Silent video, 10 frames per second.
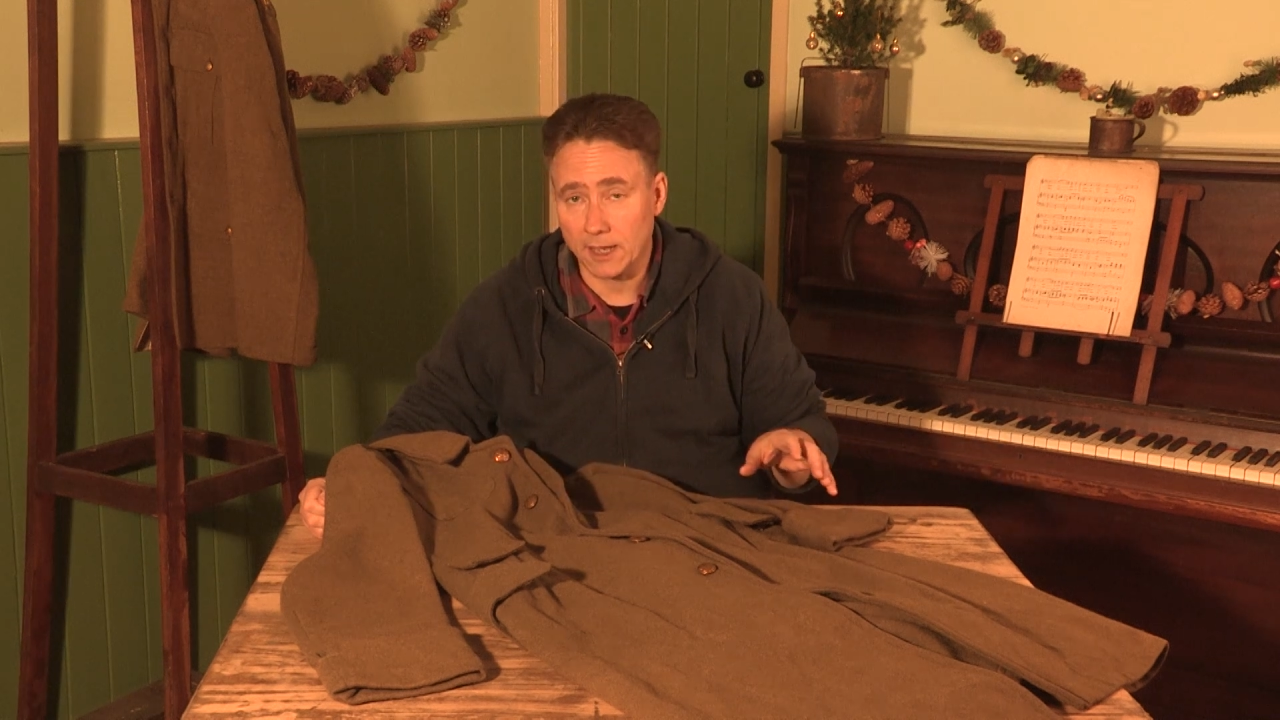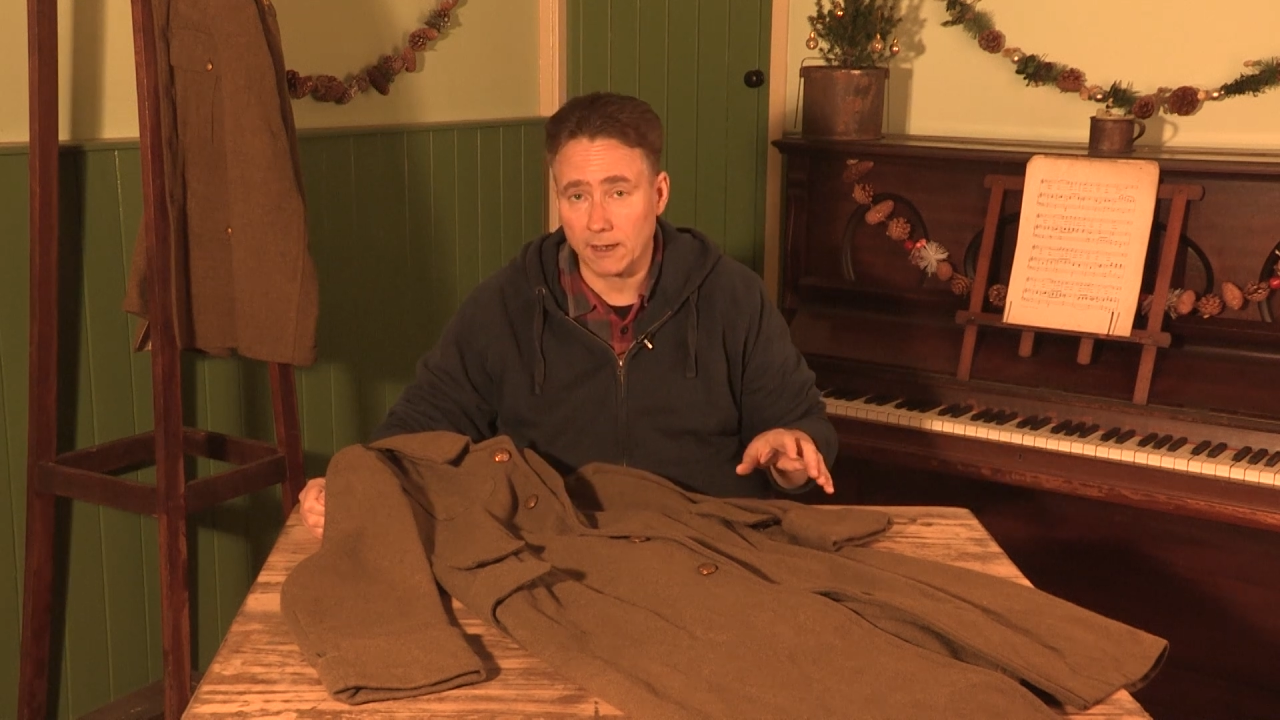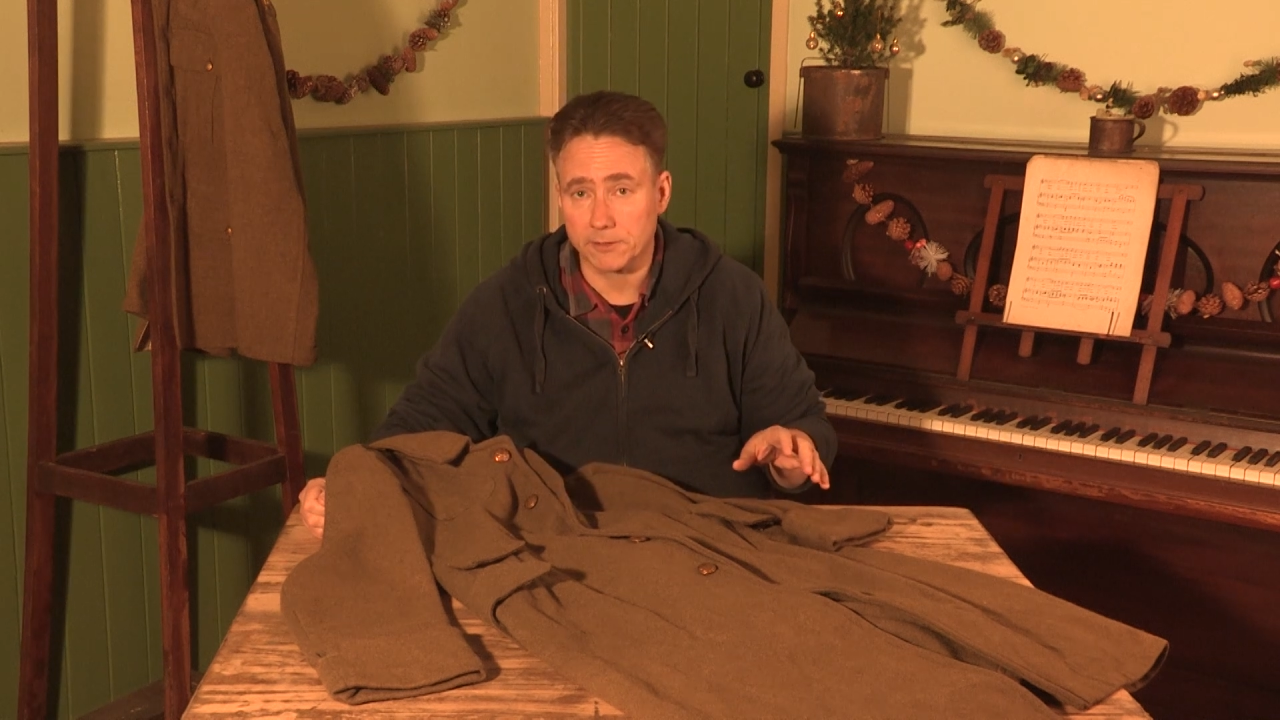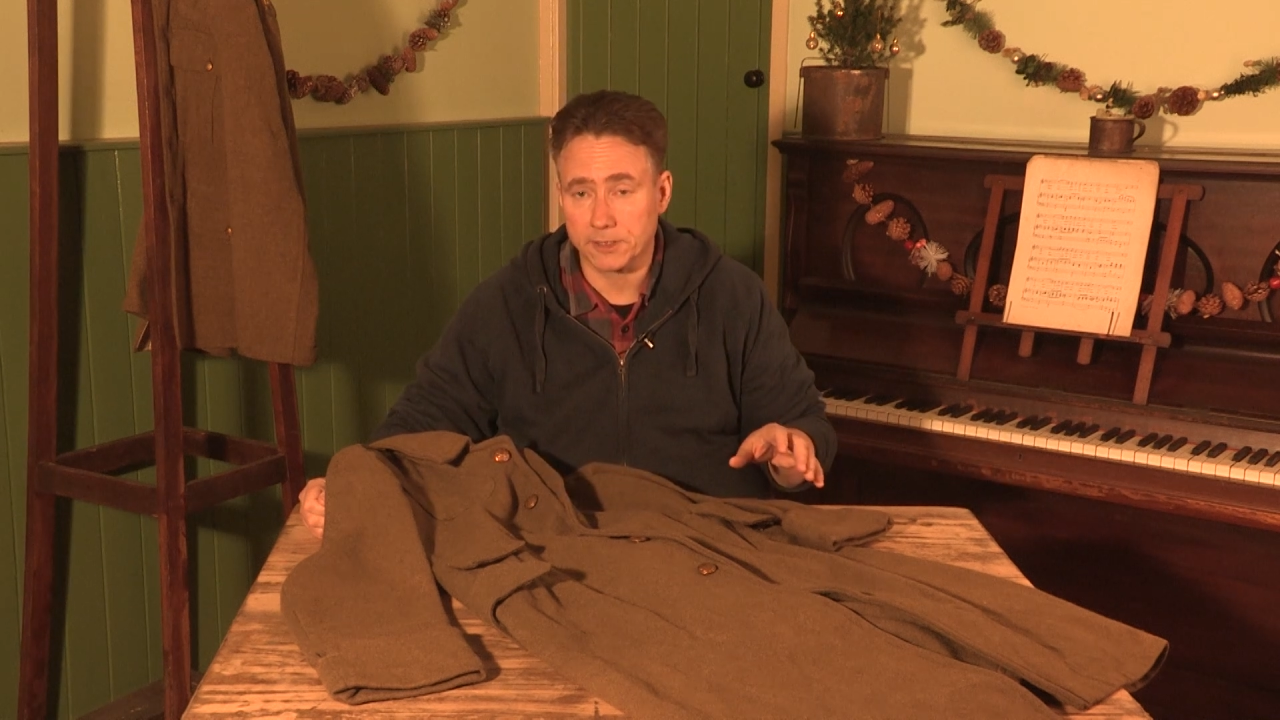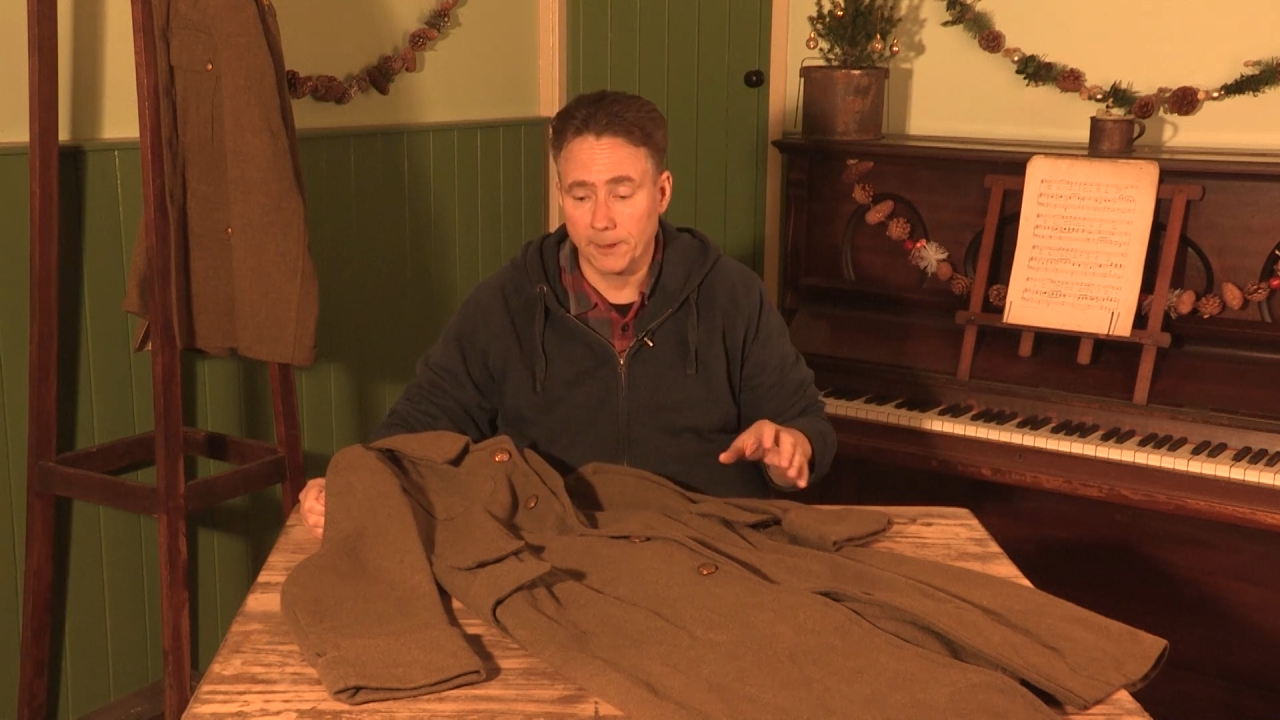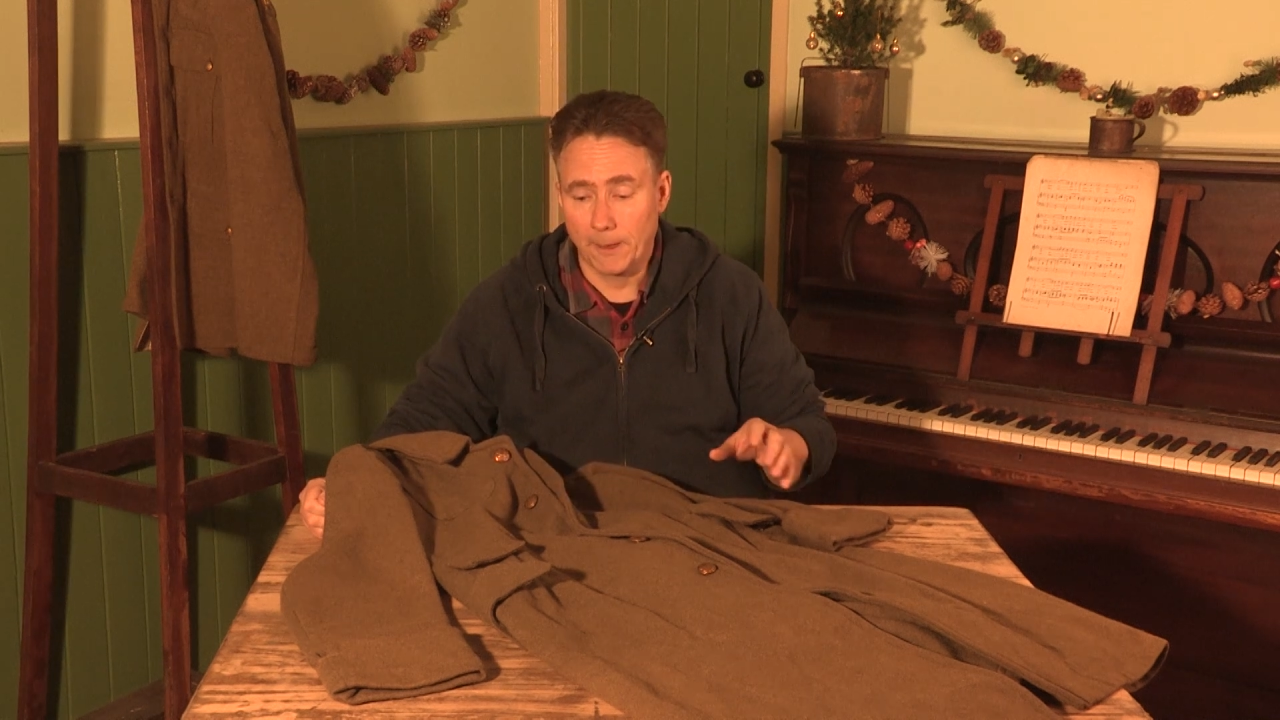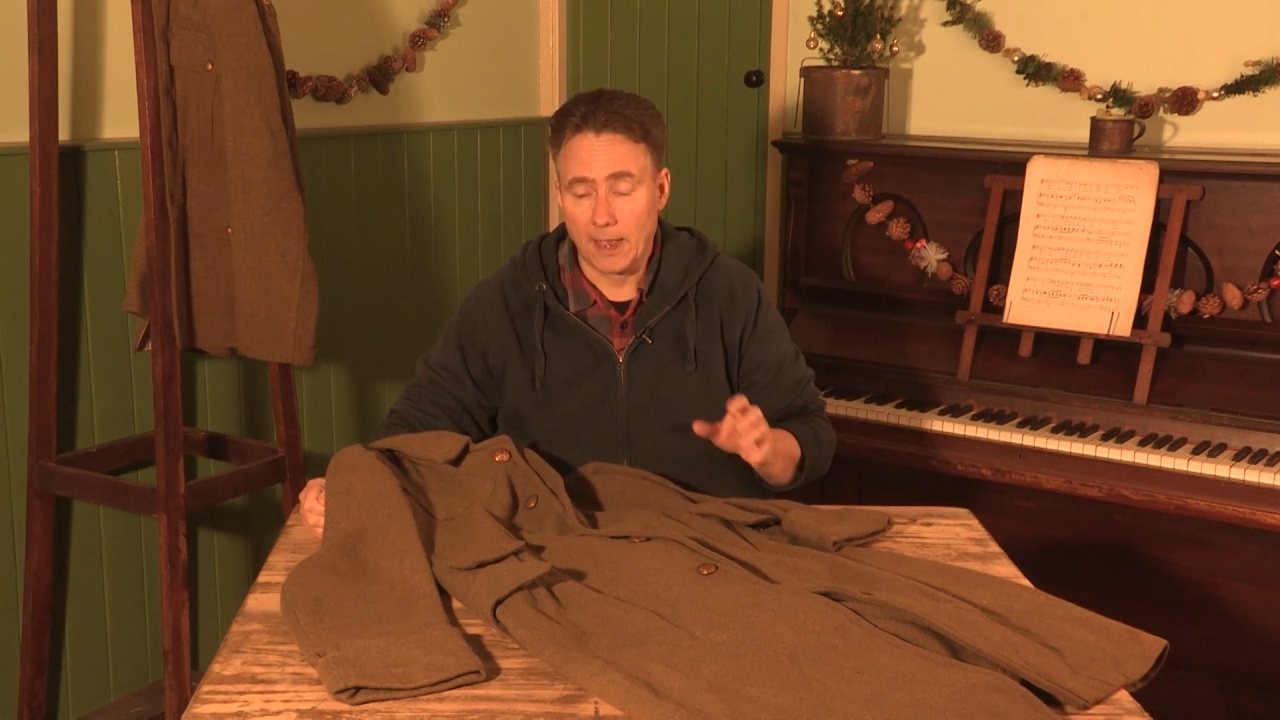cuffs.